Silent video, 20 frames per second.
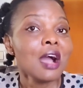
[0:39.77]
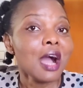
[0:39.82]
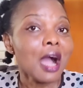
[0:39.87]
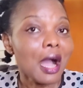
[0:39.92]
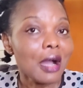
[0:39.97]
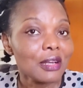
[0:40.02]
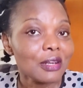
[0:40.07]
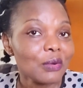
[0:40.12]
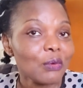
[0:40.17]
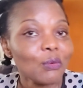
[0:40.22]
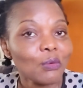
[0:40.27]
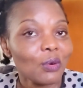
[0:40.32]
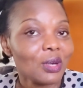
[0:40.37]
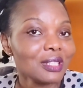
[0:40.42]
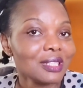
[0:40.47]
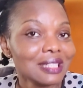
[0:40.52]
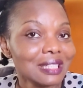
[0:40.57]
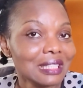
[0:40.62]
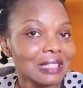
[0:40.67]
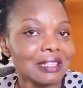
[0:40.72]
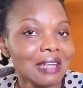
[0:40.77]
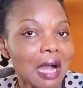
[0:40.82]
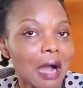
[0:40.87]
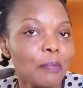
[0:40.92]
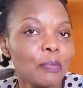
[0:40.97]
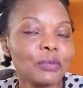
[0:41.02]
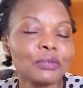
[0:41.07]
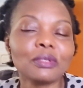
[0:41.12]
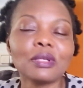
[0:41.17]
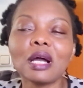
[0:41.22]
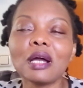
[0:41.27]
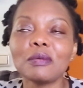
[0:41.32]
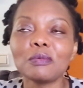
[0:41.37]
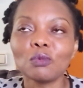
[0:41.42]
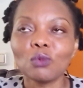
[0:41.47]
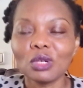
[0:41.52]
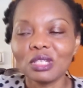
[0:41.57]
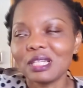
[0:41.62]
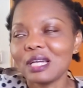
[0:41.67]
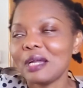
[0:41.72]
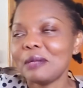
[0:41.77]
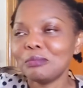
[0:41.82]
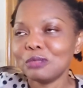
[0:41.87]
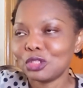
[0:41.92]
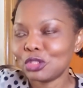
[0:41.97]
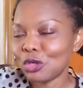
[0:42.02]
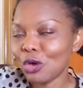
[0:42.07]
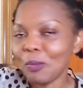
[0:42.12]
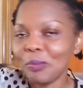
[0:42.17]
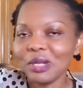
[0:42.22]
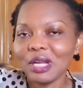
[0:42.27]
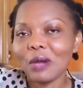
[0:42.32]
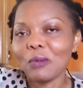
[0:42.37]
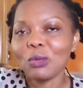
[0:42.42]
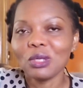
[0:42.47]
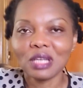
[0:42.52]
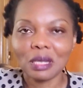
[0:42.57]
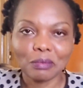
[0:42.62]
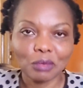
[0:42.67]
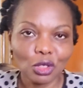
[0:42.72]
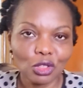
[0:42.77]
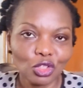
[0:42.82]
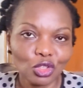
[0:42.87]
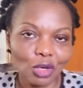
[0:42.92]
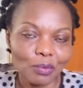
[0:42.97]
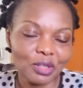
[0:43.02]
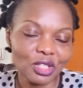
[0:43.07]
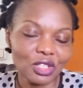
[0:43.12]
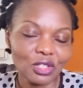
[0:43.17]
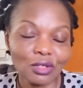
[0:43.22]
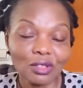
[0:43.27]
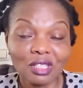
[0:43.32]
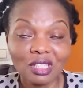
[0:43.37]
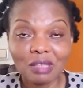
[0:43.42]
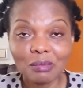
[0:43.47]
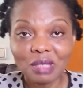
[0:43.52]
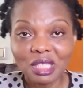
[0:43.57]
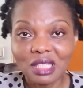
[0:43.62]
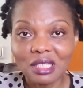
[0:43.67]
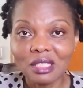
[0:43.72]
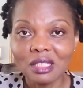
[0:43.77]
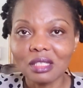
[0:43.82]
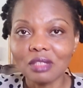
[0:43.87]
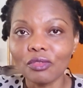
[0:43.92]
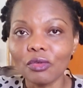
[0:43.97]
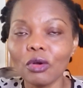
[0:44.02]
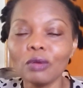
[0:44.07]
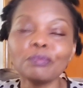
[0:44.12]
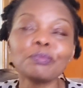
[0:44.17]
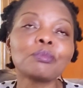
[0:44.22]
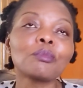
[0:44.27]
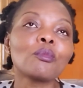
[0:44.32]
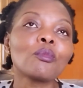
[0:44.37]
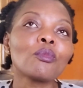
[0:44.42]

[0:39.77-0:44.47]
and what didn't happen and what I'm dropping and what I'm not dropping. So this meeting is for